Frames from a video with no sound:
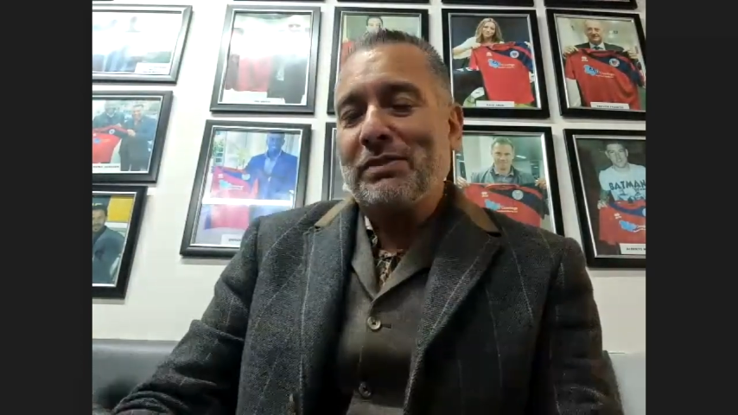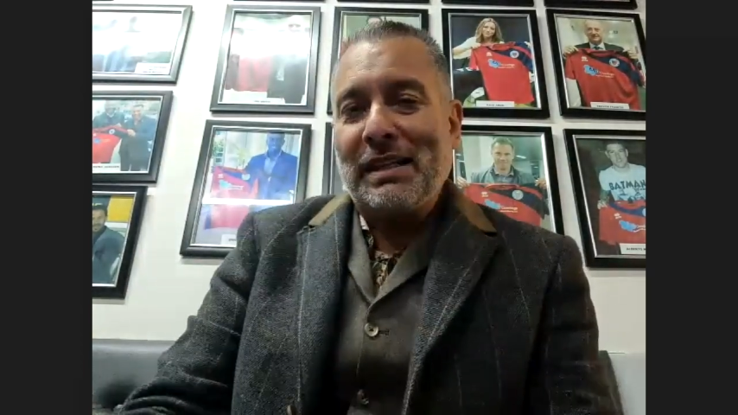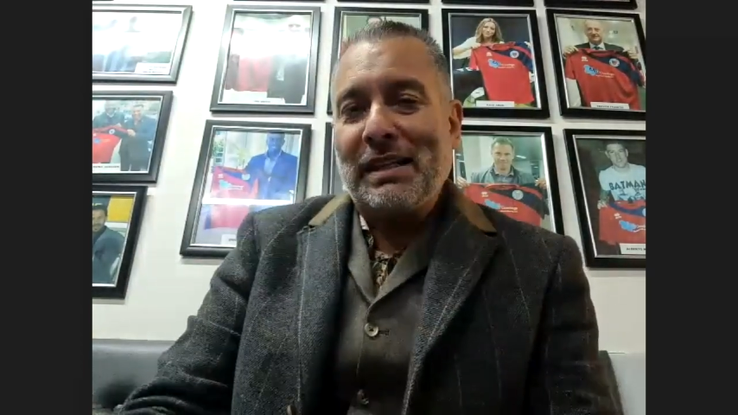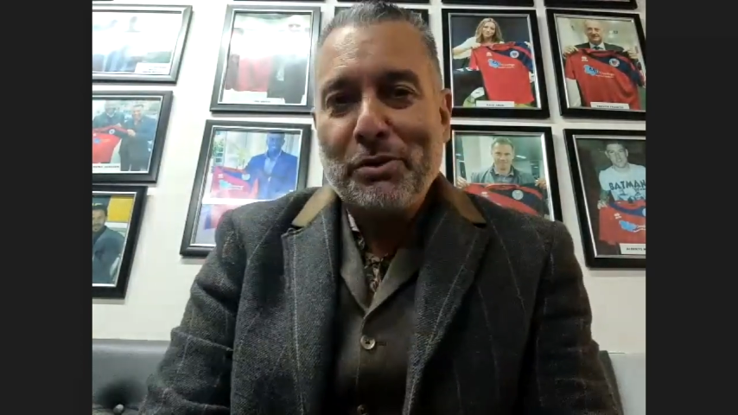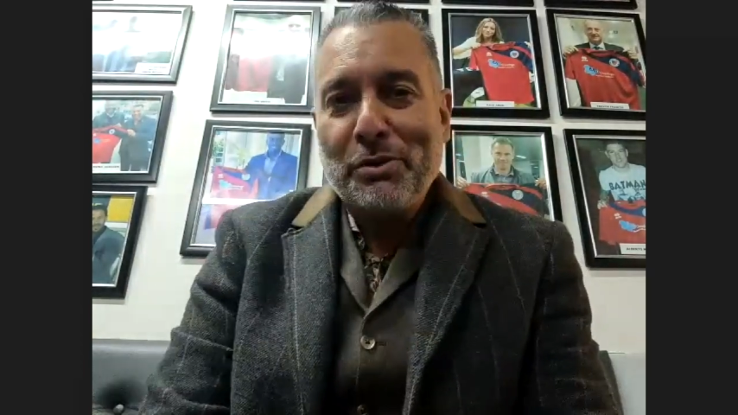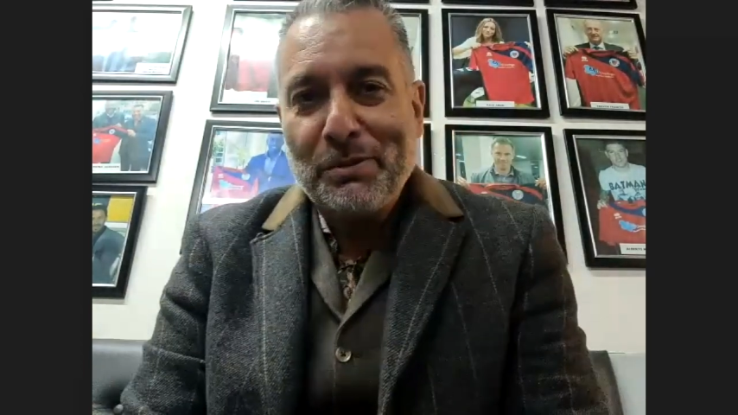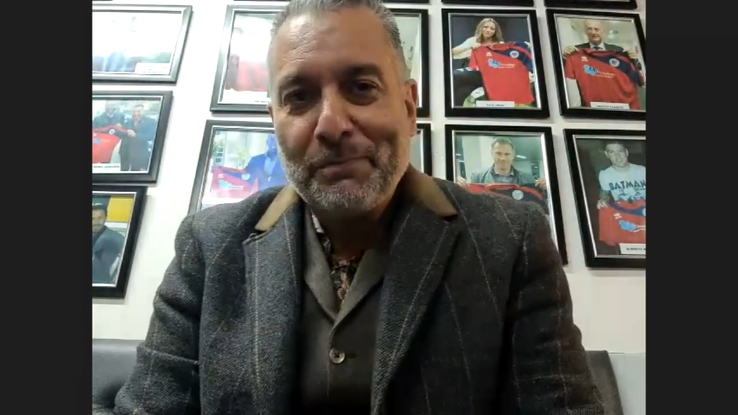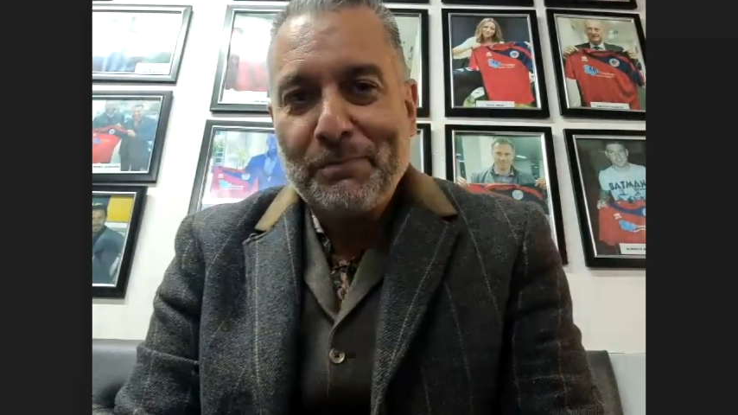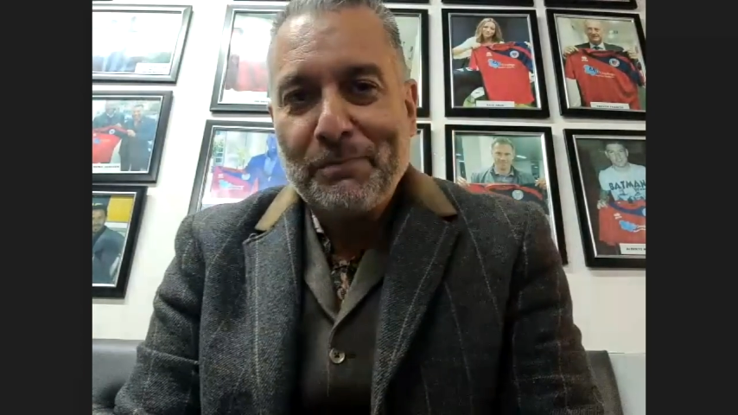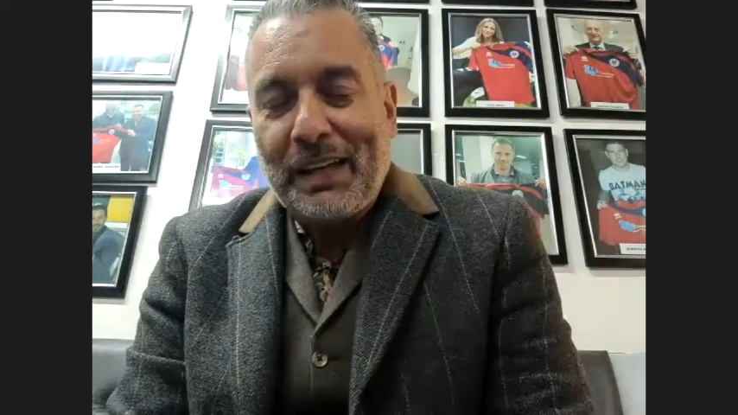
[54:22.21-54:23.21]
television,
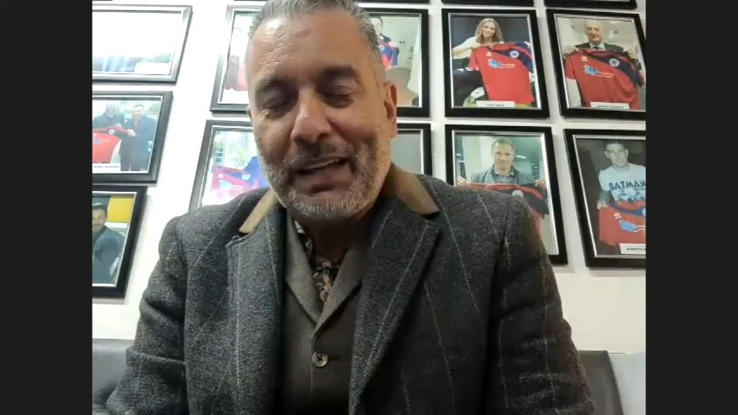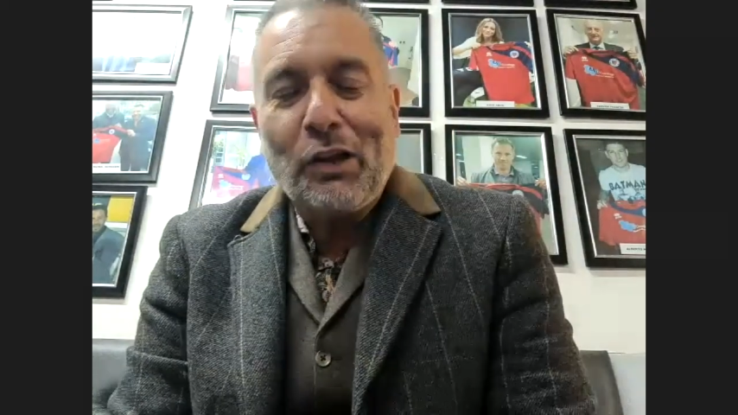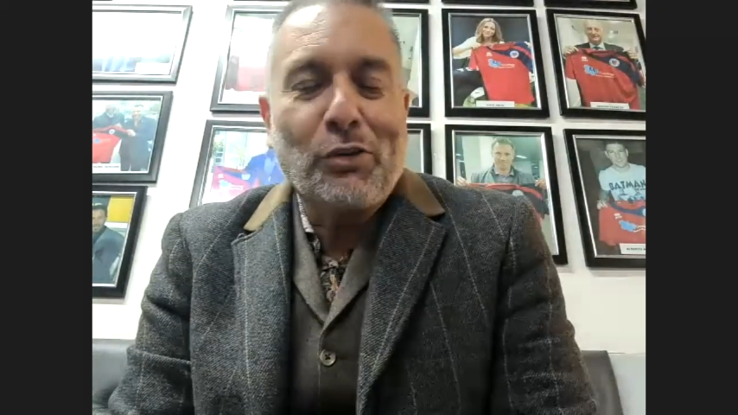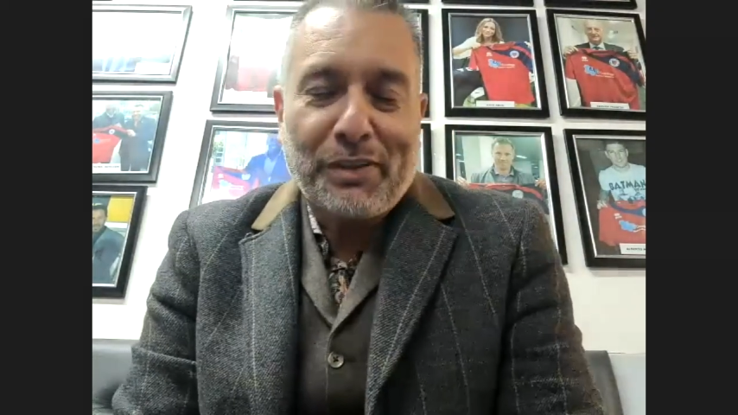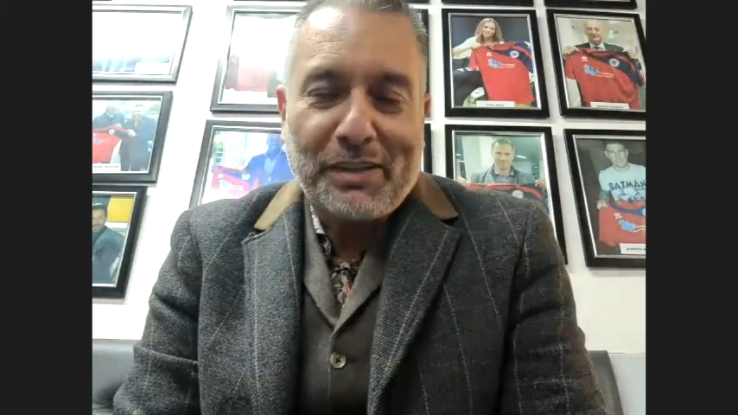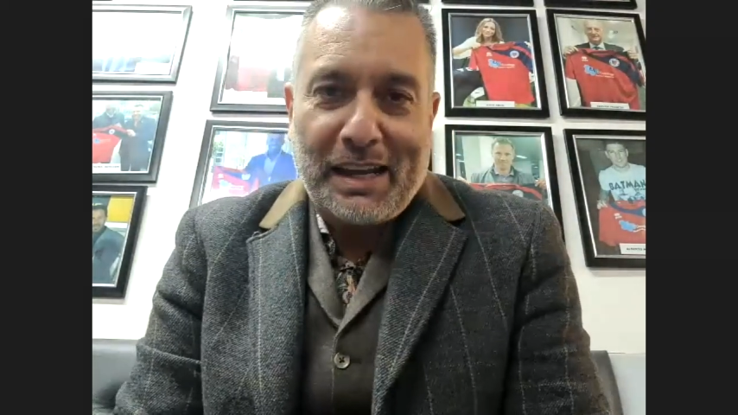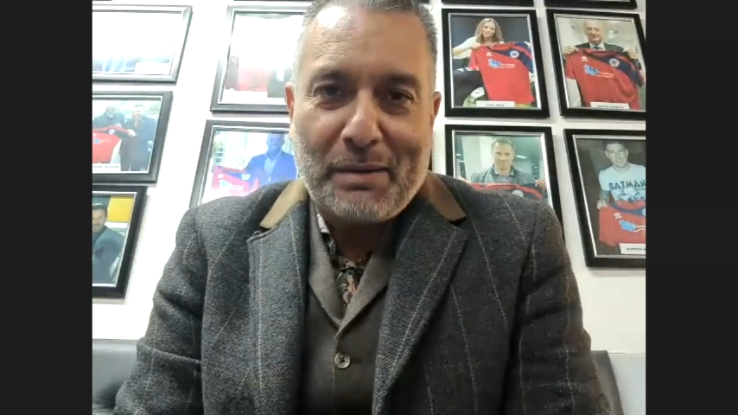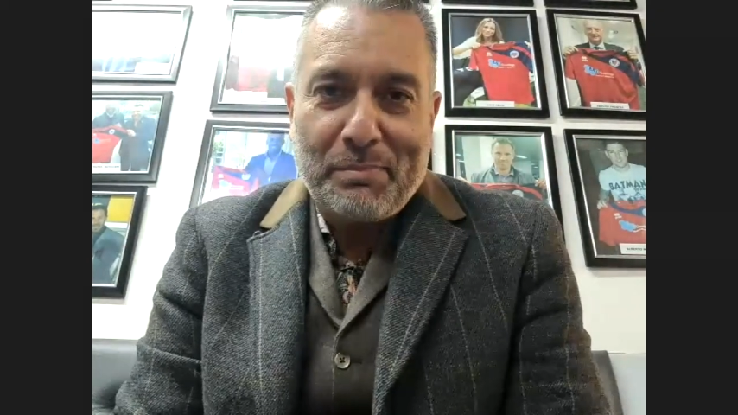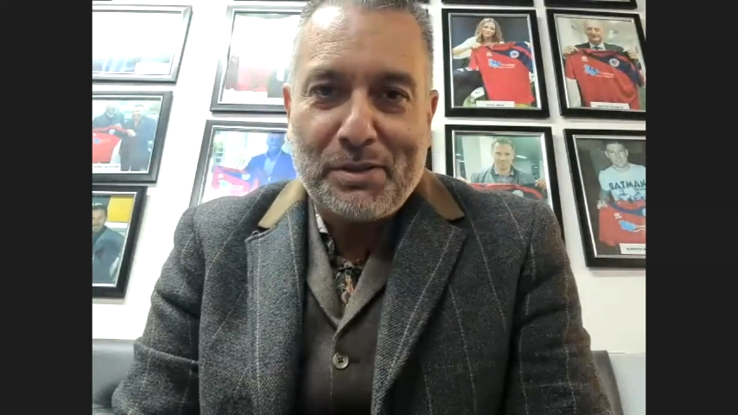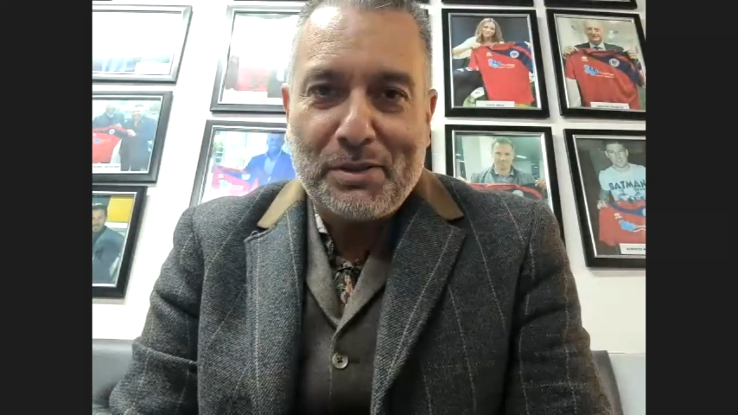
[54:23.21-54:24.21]
a lot of things happen
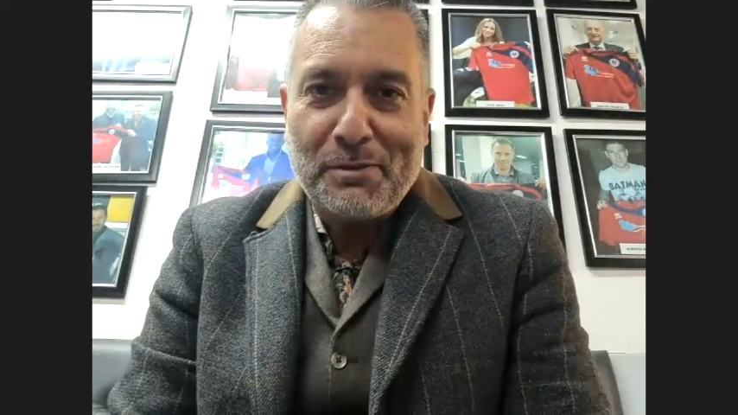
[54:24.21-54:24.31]
to you.